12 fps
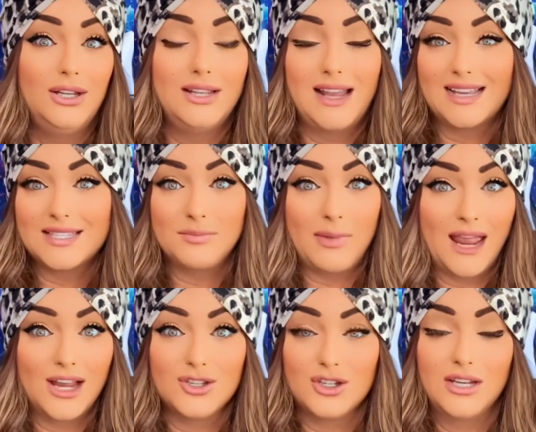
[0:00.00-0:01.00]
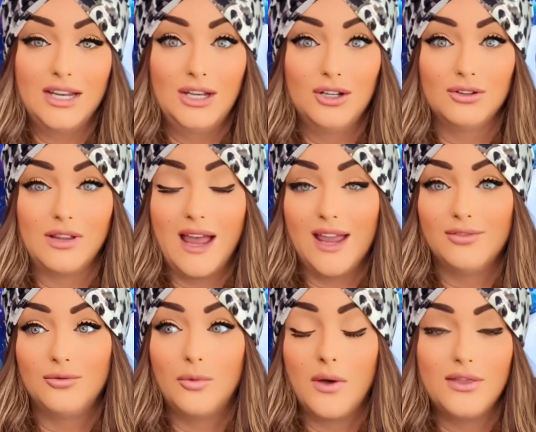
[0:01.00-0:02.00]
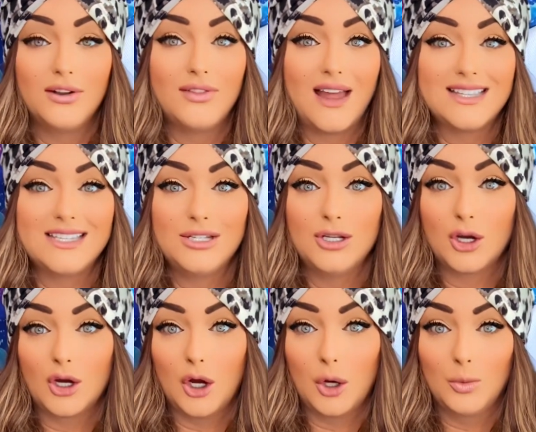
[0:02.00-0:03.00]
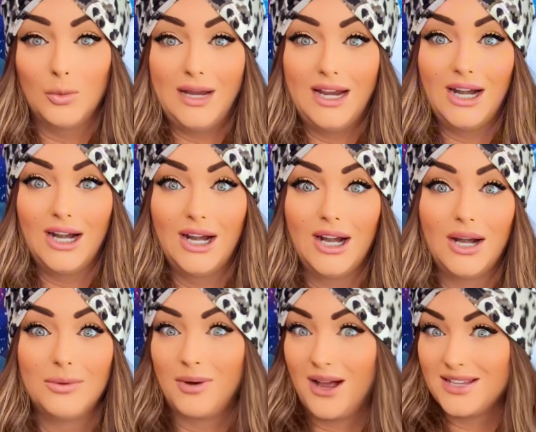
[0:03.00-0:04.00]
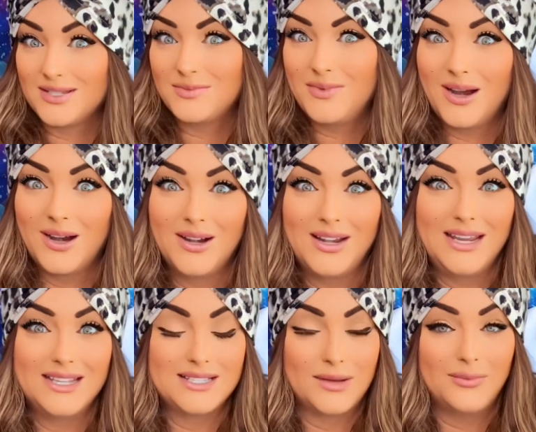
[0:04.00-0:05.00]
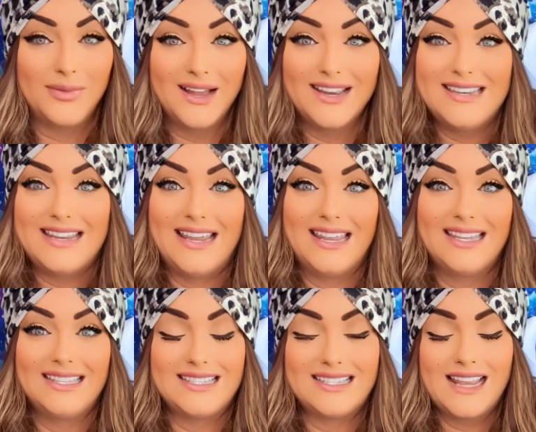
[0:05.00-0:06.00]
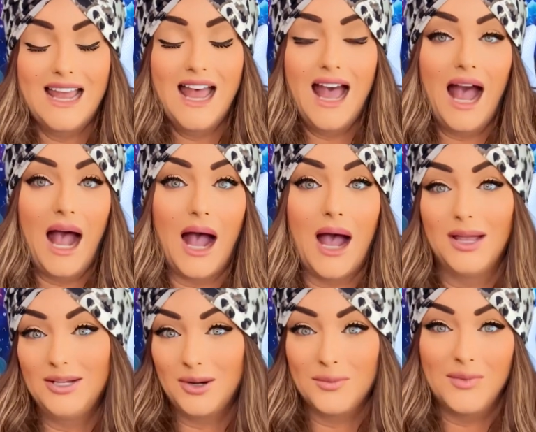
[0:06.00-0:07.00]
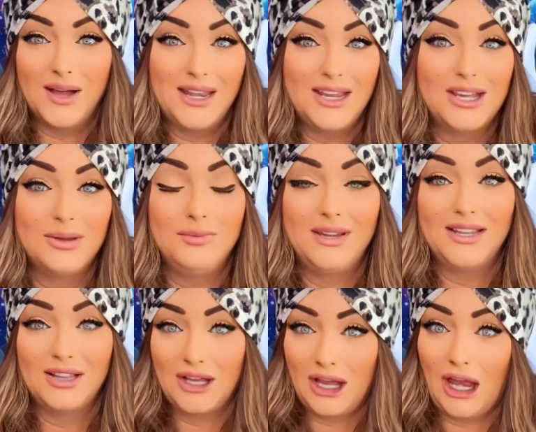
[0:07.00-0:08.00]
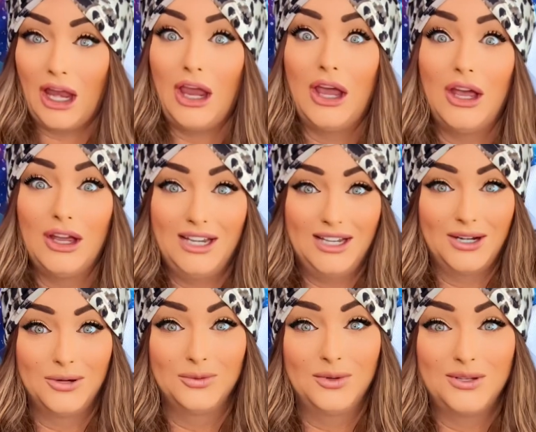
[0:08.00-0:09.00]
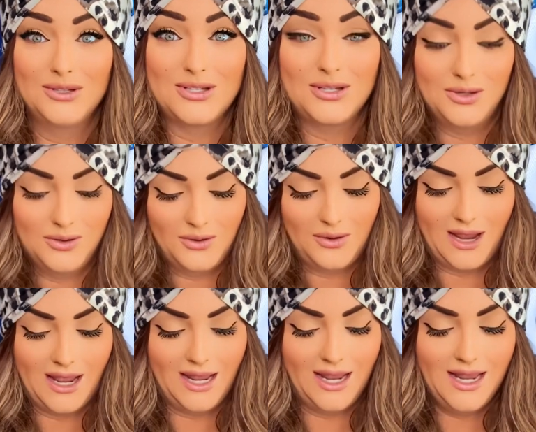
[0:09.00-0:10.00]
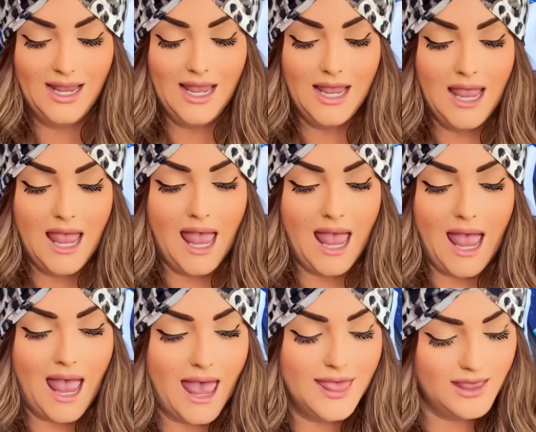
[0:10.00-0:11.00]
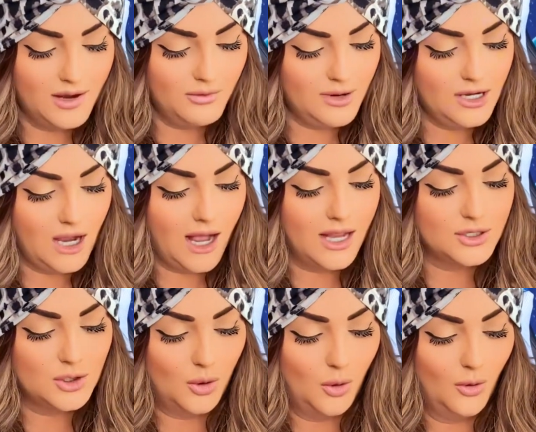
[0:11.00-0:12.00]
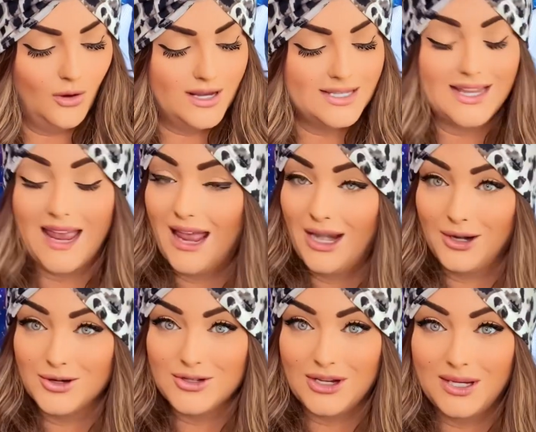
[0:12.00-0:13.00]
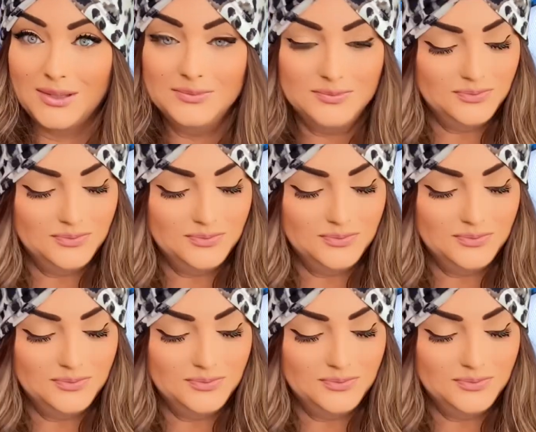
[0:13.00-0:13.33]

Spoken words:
expansion in your life, whether that's in your career, prosperity, abundance, your money could be looking good here real soon, okay? And then we got Taurus energy.